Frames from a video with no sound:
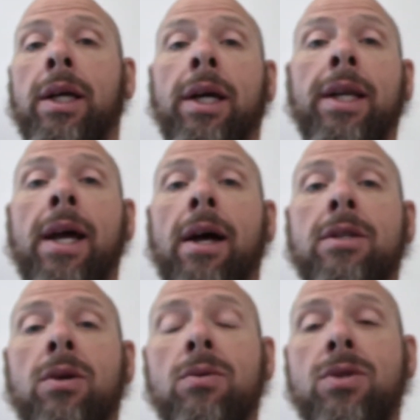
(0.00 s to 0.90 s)
Now, I
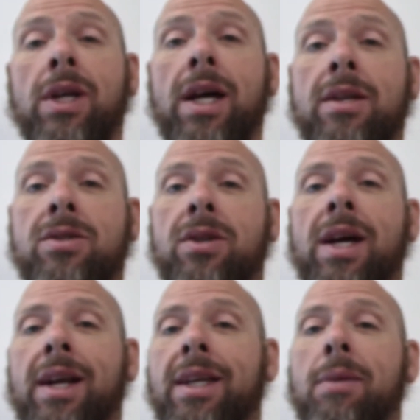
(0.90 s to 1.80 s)
told you guys, you
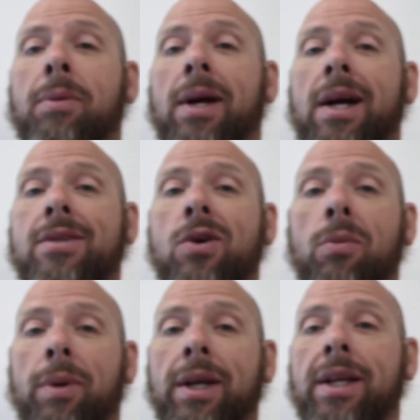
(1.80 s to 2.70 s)
got to keep your eyes
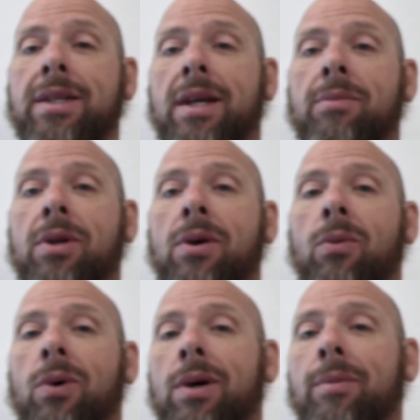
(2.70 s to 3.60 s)
open. Anytime you go to
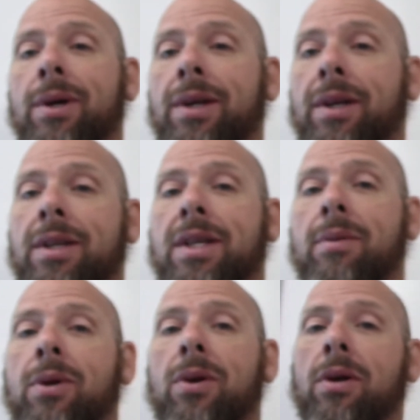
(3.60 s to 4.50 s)
Walmart,
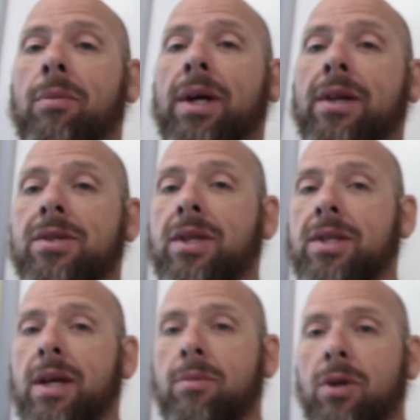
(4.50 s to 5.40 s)
anytime you go to Cabelas,
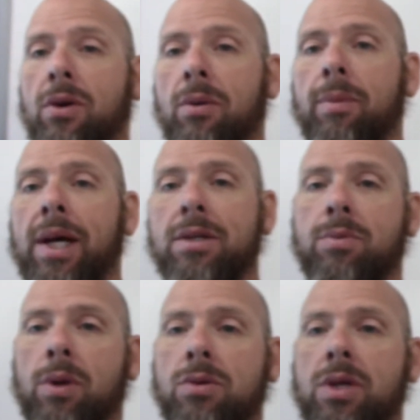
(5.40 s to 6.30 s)
anytime you go to Bass
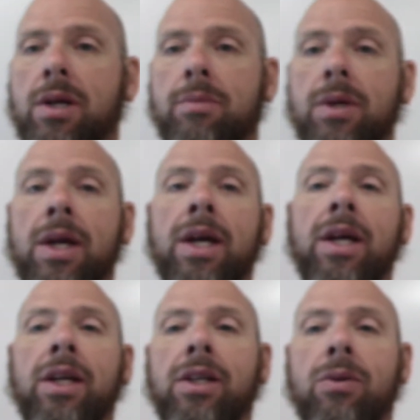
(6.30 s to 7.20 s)
Pro Shop,
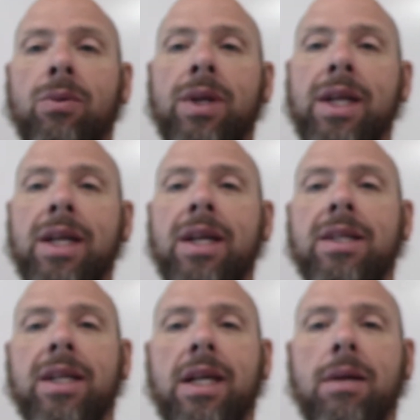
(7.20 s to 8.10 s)
you
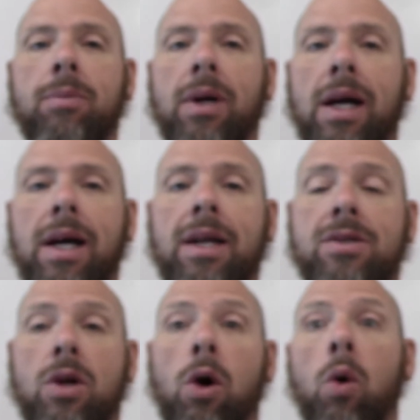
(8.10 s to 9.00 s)
need to keep your
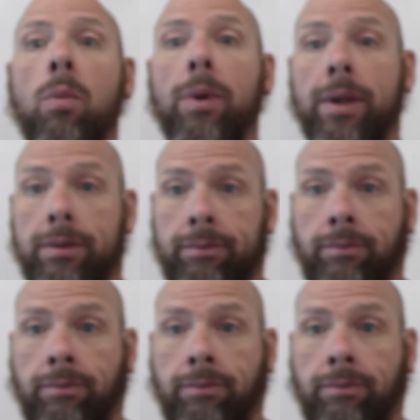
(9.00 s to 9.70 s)
eyes open.